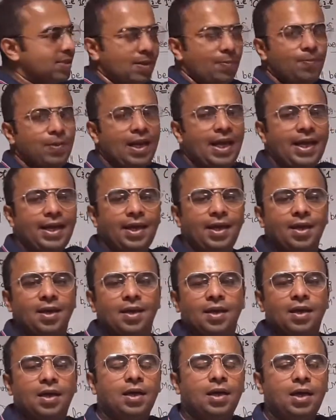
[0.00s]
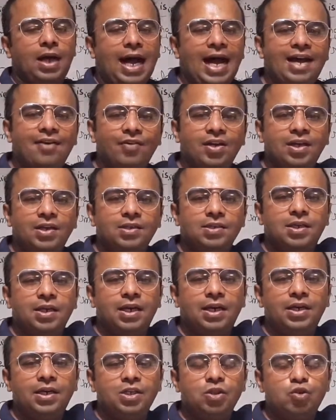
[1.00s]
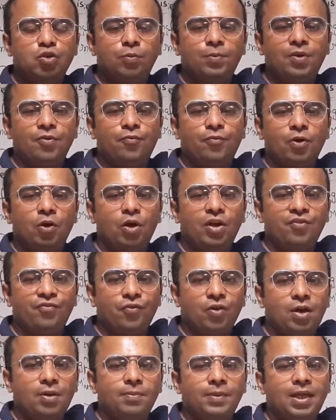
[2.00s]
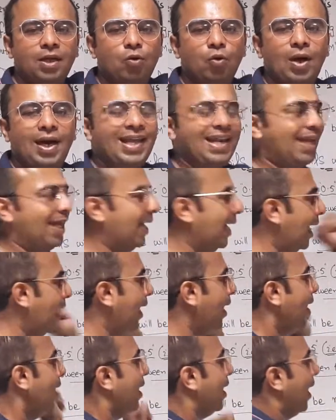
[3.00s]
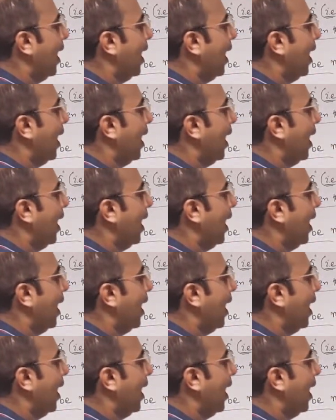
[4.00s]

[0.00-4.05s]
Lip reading: supply I1 current is to be flowing from the coil A,